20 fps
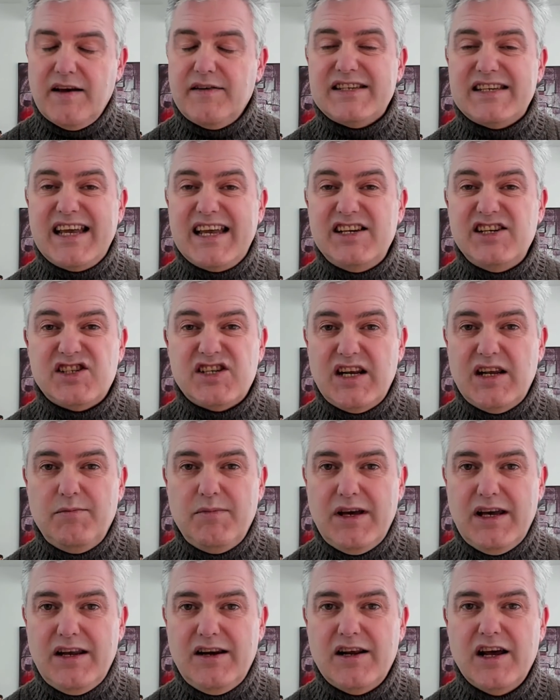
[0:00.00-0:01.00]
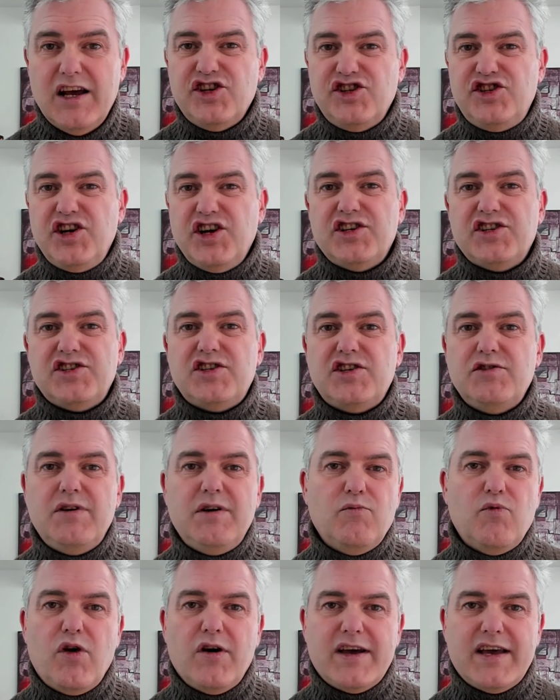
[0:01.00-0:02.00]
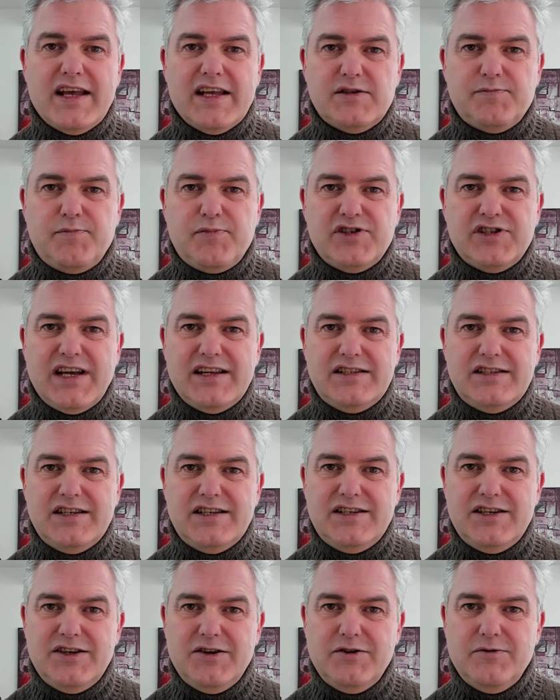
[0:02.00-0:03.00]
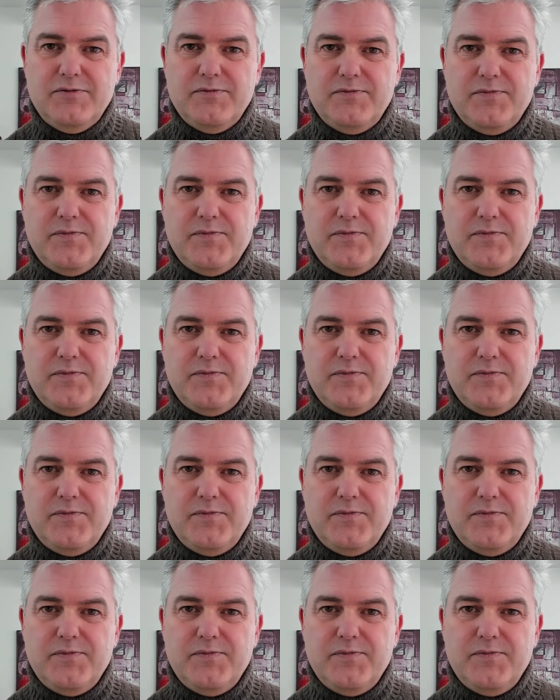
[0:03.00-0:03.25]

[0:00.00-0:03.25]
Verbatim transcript: essentially mean you're just doing what gets presented to you.